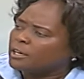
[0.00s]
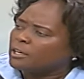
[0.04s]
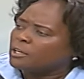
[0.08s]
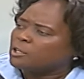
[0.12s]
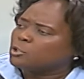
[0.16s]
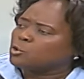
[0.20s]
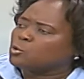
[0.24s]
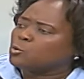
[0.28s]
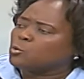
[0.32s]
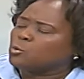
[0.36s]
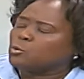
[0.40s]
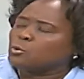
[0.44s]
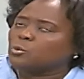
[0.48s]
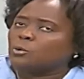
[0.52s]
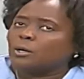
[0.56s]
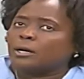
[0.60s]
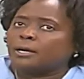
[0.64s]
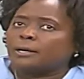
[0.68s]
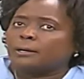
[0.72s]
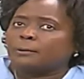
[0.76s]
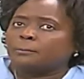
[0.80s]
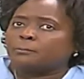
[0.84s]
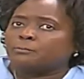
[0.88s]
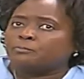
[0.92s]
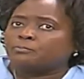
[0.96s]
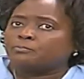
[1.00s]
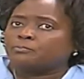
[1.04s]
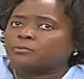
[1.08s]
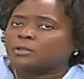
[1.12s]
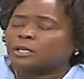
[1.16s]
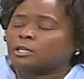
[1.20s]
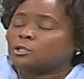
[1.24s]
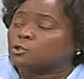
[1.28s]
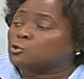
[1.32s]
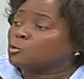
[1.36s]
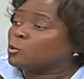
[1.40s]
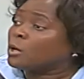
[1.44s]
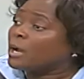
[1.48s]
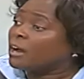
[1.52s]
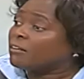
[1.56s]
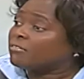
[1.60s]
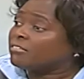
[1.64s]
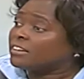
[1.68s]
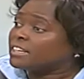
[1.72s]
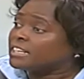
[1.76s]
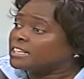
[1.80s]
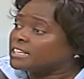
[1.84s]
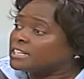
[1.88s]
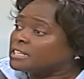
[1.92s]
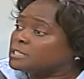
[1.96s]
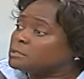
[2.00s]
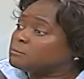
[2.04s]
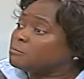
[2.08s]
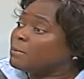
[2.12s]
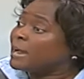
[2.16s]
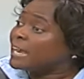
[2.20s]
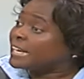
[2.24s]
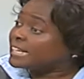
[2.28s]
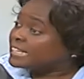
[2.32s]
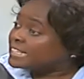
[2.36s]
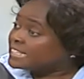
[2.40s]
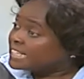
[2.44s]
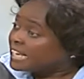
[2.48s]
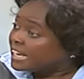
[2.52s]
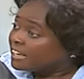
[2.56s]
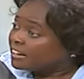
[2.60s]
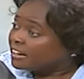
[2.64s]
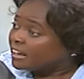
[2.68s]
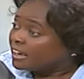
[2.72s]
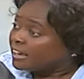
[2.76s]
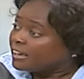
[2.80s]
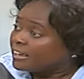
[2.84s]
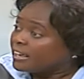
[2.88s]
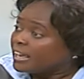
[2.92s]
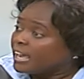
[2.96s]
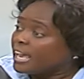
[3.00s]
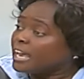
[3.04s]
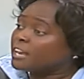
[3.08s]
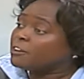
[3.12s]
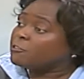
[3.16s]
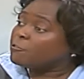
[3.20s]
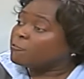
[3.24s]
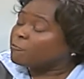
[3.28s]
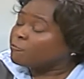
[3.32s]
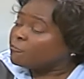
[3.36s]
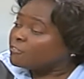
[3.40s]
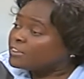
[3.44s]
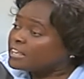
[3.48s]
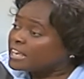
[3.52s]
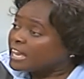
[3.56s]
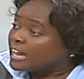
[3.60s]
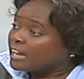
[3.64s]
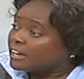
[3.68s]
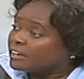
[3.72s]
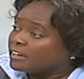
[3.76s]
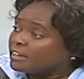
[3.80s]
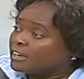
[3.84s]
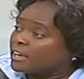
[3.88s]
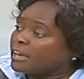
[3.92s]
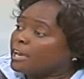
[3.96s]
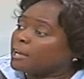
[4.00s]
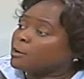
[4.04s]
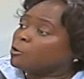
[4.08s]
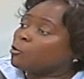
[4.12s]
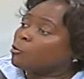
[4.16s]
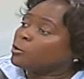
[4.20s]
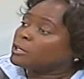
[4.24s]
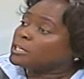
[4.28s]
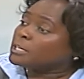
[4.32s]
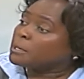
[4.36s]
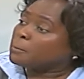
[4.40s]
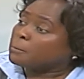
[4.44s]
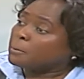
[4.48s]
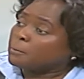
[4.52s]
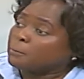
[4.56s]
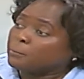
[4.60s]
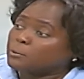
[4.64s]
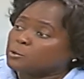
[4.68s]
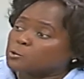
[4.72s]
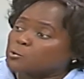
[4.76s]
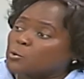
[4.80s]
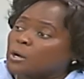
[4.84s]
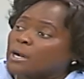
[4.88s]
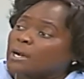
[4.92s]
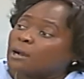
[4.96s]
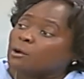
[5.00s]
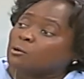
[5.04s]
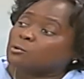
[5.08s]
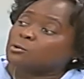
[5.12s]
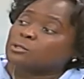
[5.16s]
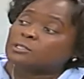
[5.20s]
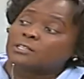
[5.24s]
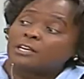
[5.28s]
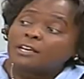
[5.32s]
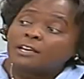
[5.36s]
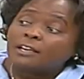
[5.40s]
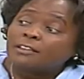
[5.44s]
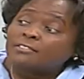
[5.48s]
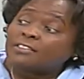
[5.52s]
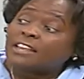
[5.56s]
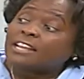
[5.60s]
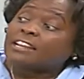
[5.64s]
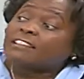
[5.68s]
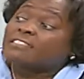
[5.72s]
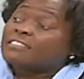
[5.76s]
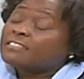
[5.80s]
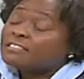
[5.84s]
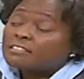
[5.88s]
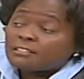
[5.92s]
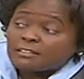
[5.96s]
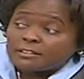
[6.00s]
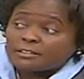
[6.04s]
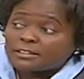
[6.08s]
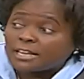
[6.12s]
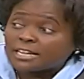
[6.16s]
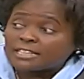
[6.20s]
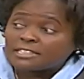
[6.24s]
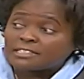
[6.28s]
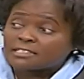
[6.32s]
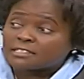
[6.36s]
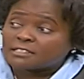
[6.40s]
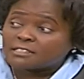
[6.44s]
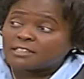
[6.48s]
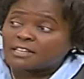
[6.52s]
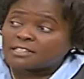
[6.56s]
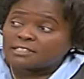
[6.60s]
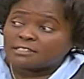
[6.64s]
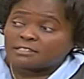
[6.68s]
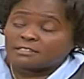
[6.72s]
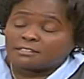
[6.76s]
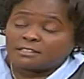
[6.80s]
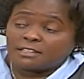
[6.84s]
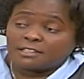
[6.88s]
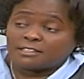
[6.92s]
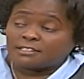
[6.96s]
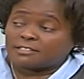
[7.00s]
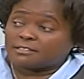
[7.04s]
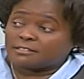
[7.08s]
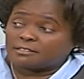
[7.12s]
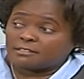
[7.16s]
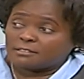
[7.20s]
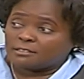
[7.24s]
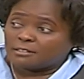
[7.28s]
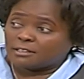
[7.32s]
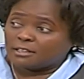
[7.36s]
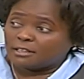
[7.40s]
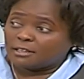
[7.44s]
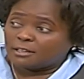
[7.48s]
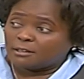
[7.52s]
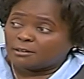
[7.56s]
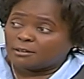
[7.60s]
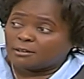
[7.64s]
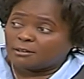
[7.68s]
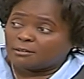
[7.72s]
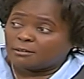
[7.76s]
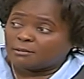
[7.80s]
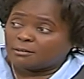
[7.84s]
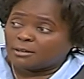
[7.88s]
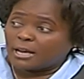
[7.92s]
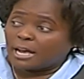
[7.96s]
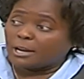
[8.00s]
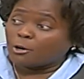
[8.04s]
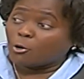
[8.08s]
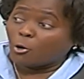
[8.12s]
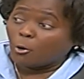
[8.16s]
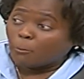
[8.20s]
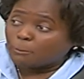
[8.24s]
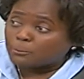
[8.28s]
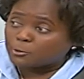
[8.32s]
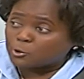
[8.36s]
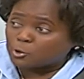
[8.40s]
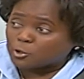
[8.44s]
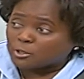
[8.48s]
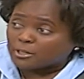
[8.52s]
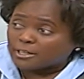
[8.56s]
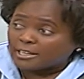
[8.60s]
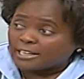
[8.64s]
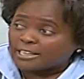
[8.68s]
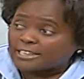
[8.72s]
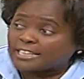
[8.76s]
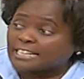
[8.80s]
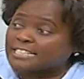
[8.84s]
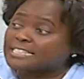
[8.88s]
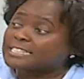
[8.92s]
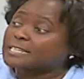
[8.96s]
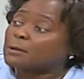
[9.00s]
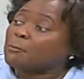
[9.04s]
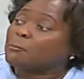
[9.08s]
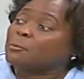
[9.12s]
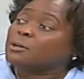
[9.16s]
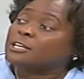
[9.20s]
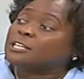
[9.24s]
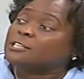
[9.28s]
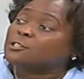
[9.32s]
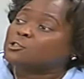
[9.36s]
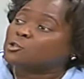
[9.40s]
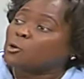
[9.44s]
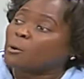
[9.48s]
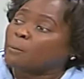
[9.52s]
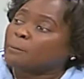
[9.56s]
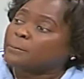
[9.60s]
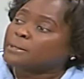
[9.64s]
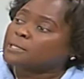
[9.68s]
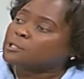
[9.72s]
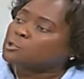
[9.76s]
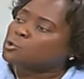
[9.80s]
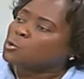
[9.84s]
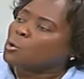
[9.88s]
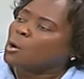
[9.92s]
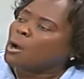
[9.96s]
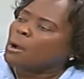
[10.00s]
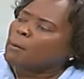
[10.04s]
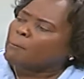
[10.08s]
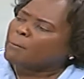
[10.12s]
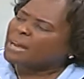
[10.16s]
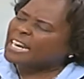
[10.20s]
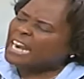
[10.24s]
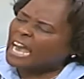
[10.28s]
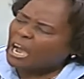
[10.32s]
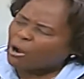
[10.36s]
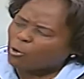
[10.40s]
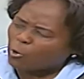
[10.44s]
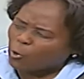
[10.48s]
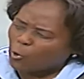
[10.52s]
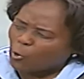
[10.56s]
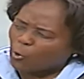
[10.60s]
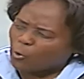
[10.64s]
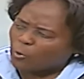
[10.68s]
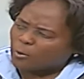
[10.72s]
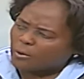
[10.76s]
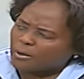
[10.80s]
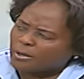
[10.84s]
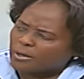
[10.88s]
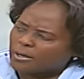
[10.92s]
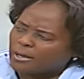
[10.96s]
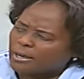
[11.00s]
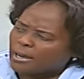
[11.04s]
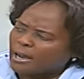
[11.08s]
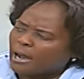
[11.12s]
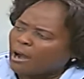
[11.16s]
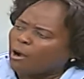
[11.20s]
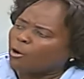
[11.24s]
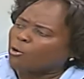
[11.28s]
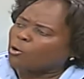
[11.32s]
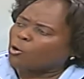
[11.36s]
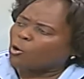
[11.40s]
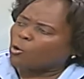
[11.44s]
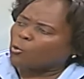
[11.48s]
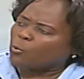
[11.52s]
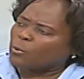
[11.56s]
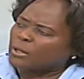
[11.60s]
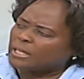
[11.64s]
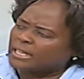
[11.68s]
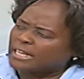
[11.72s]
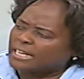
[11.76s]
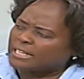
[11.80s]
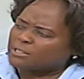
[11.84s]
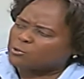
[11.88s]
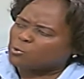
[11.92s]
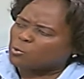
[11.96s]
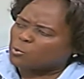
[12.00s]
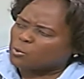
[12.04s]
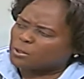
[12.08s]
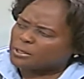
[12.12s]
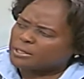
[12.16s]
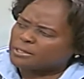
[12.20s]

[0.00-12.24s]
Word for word: to, um, uh, to govern is by terror and fear and holding people to account, then that's, that's, that's uh, an option that somebody is open to. But how long? How long will that hold?